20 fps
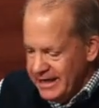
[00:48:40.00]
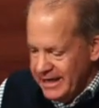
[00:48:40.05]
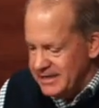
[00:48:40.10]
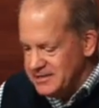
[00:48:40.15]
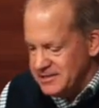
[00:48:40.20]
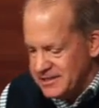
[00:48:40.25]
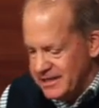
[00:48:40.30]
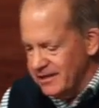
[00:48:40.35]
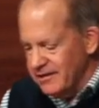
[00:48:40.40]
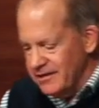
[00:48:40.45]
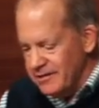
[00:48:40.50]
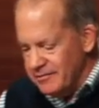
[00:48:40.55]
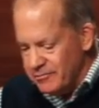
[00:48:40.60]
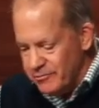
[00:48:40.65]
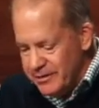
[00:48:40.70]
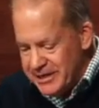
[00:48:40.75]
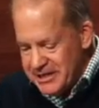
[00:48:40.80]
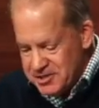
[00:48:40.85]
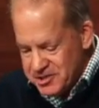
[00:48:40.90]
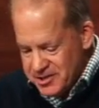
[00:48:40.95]
until it
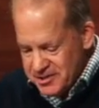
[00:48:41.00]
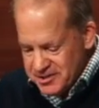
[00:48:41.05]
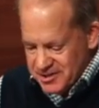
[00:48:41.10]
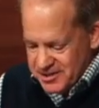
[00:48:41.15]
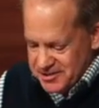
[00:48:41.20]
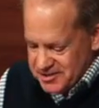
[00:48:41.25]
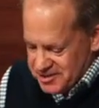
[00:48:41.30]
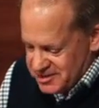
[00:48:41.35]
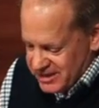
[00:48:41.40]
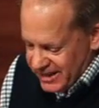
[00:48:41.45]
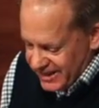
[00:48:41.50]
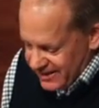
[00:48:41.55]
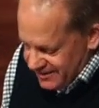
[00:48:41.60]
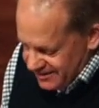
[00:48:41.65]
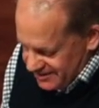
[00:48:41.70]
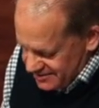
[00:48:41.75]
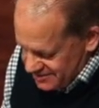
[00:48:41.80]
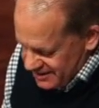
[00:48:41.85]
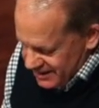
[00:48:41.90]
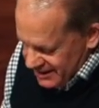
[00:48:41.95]
reaches its
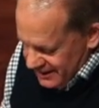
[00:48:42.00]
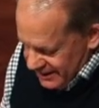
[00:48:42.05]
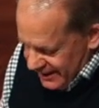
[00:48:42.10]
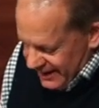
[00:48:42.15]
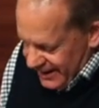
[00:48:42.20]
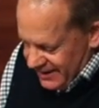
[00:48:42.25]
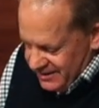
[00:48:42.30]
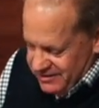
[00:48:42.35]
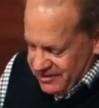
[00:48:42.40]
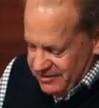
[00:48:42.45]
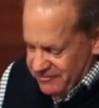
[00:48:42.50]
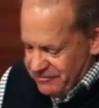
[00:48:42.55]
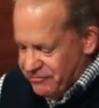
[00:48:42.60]
zenith in the